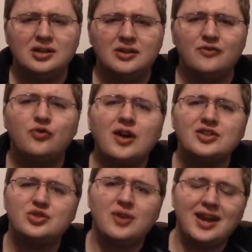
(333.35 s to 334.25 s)

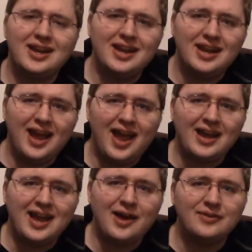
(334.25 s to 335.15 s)
frustrated at
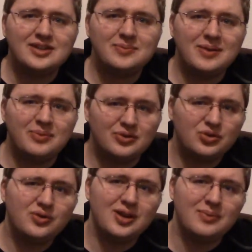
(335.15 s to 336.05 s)
how these people
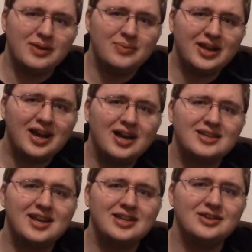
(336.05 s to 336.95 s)
treat me because
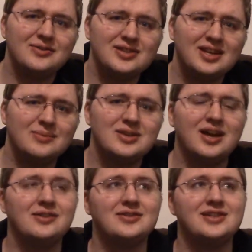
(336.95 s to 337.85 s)
I don't seem to
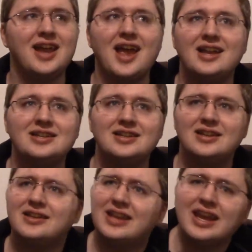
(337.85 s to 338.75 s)
understand
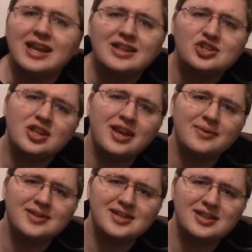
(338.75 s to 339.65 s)
the English
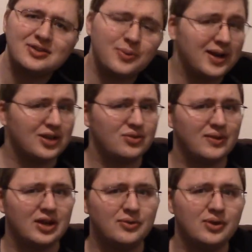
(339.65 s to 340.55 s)
language as a
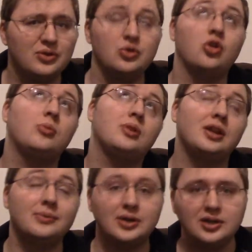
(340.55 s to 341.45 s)
23-year-old normally
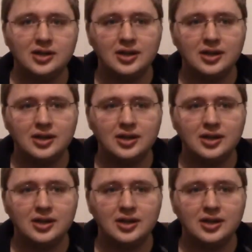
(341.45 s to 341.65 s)
would.